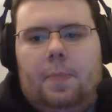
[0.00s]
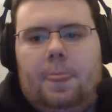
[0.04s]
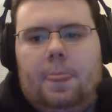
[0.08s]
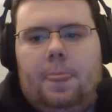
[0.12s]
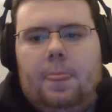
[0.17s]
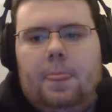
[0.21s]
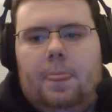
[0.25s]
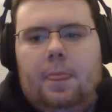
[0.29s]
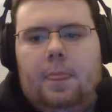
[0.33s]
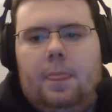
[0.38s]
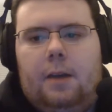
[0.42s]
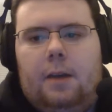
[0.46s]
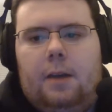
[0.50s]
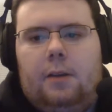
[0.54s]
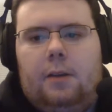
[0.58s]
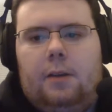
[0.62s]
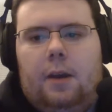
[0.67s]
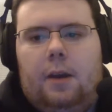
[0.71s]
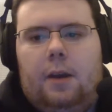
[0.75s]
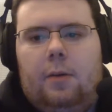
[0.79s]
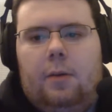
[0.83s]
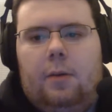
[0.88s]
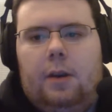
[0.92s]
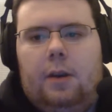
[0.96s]
just kind
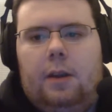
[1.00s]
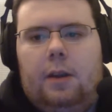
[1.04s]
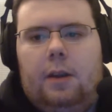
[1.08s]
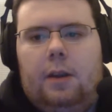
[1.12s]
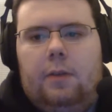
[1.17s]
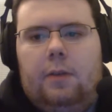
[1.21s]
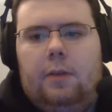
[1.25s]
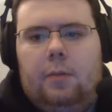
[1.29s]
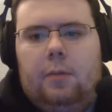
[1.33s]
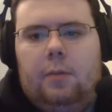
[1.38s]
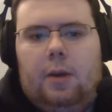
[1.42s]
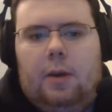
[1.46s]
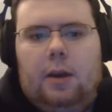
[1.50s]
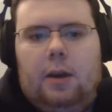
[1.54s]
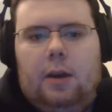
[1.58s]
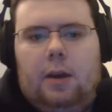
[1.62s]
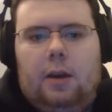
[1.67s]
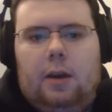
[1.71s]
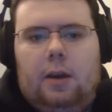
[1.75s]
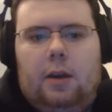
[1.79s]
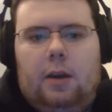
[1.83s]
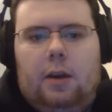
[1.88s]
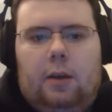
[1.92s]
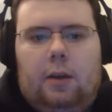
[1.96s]
of want to give you my
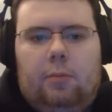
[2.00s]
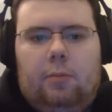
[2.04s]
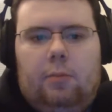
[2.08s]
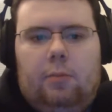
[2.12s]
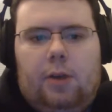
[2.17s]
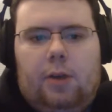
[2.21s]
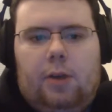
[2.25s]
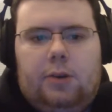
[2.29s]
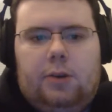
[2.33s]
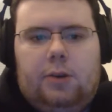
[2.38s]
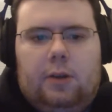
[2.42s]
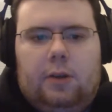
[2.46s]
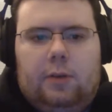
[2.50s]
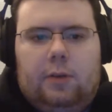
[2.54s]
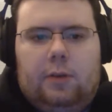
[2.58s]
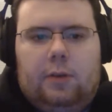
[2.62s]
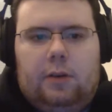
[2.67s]
impression of it.